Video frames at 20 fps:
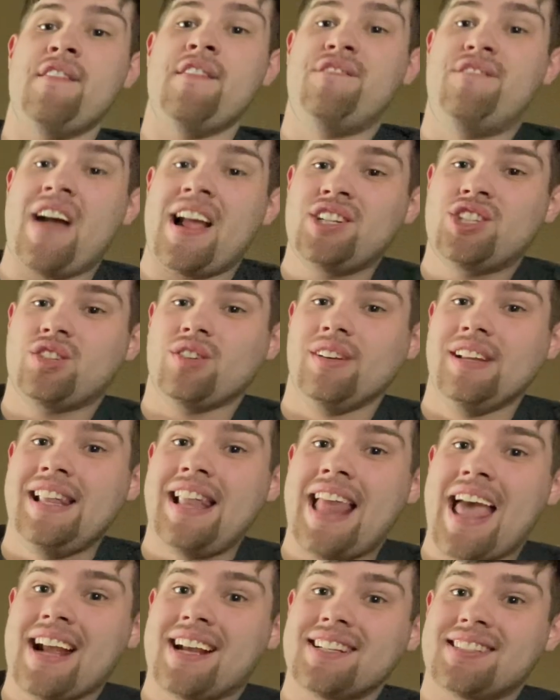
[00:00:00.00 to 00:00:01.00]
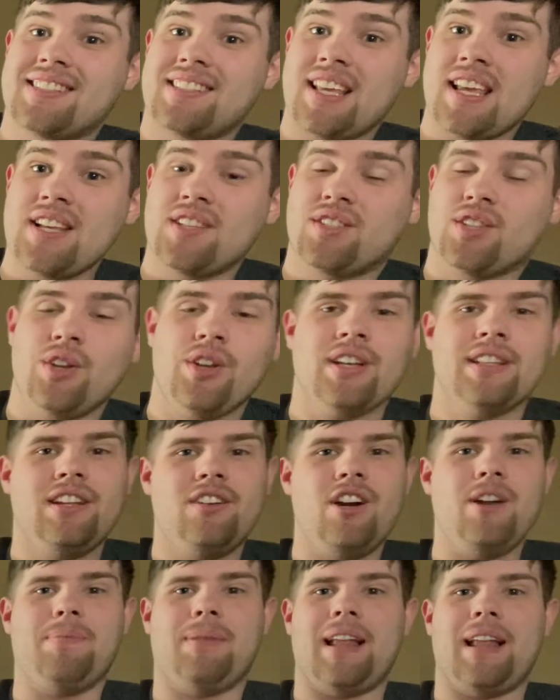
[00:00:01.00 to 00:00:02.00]
Adventure Legacy? So you can
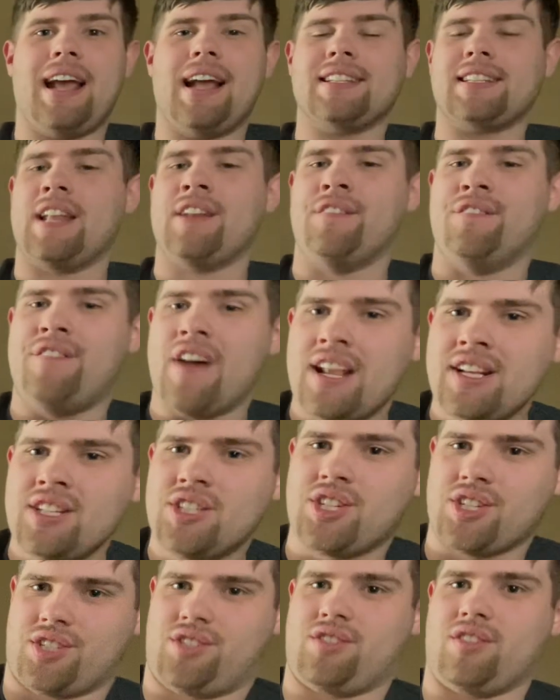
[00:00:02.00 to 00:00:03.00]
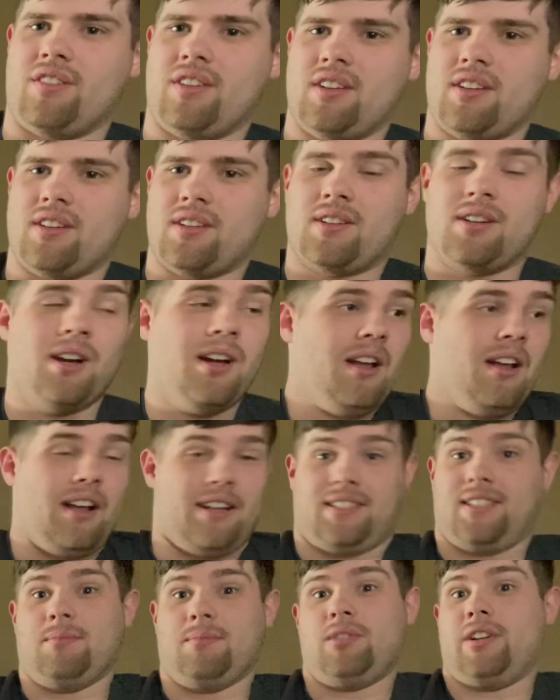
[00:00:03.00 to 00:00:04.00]
literally play as Adventure Sonic.
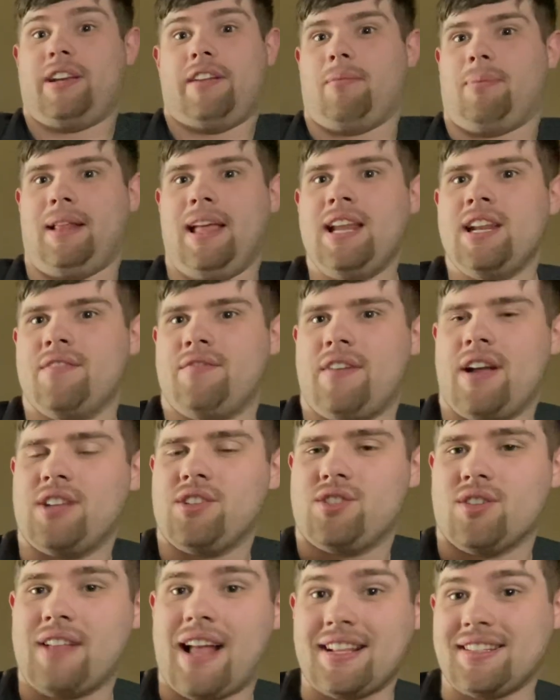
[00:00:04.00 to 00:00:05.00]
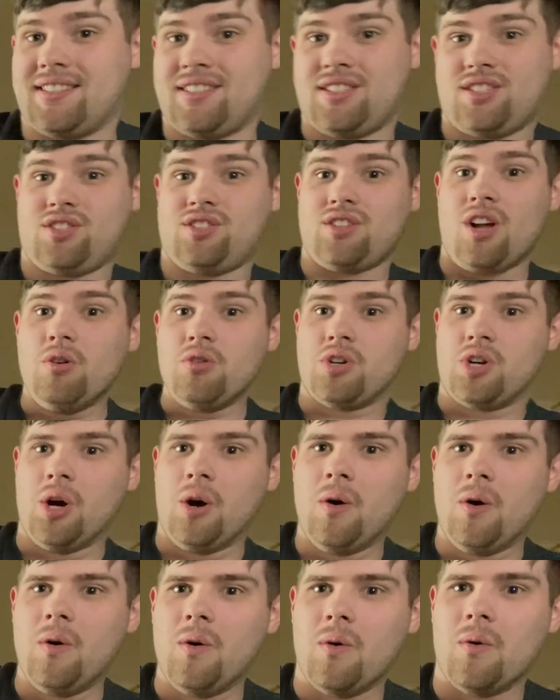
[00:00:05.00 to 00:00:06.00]
As someone who never played Adventure, that's so
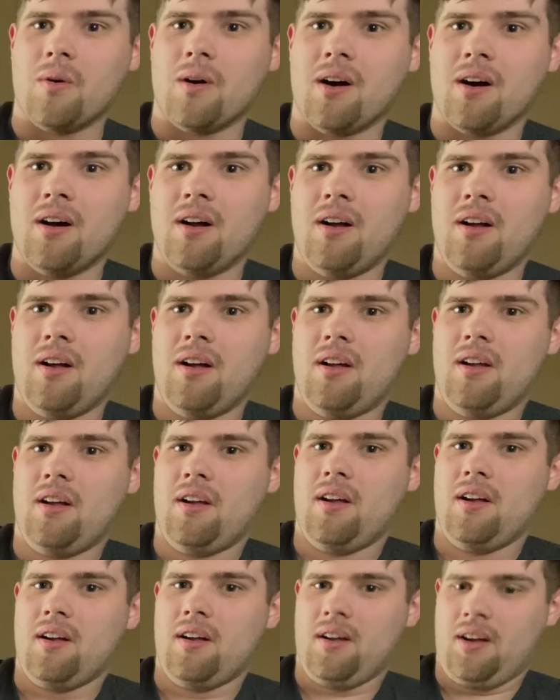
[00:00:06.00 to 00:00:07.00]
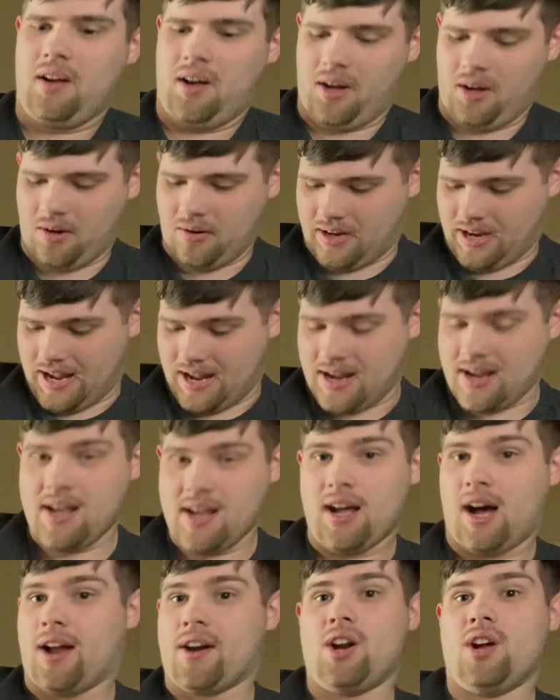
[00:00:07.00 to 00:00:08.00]
cool. Oh, okay.
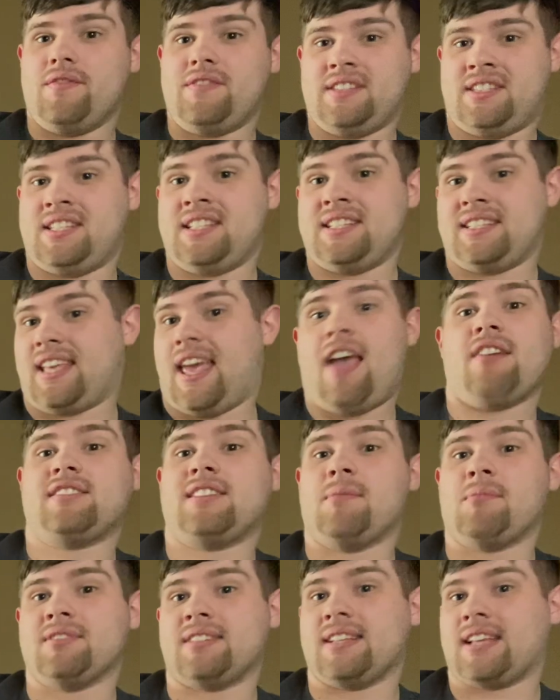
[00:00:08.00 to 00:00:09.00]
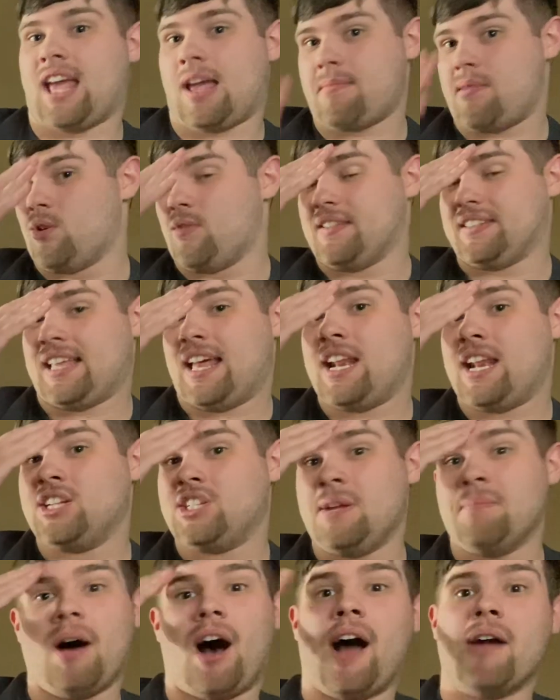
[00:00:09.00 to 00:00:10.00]
I don't know if it's these Chaos Emeralds that gave me all this
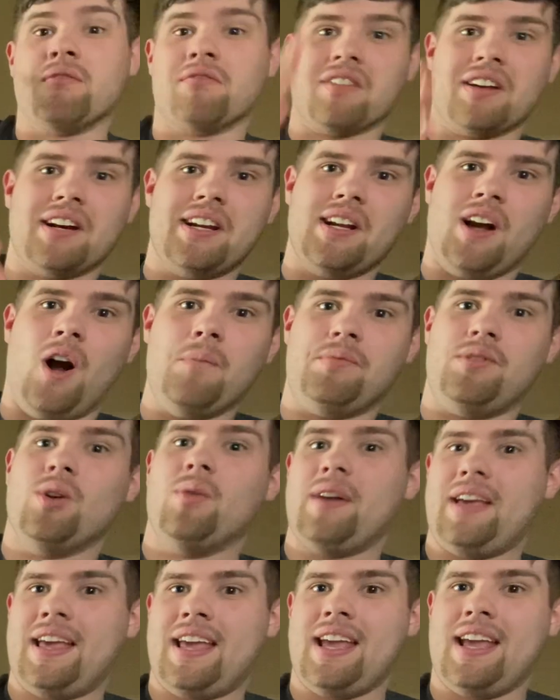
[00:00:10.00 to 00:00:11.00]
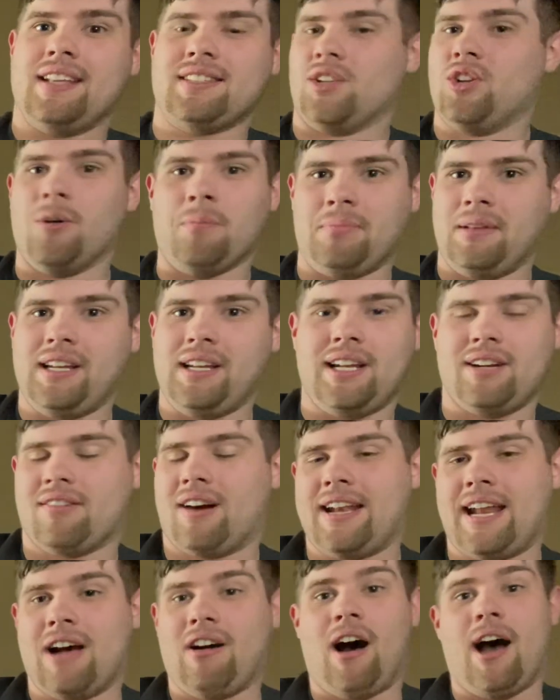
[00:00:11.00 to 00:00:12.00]
energy, but I really hope your ears are not bleeding
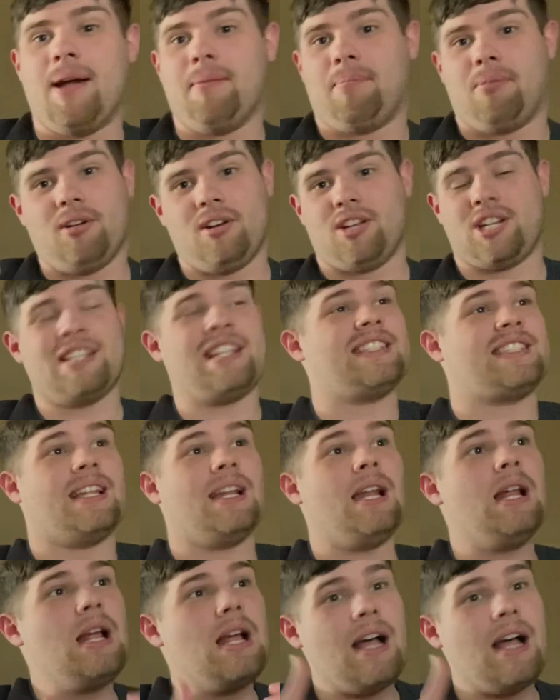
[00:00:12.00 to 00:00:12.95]
right now. I apologize. Listen,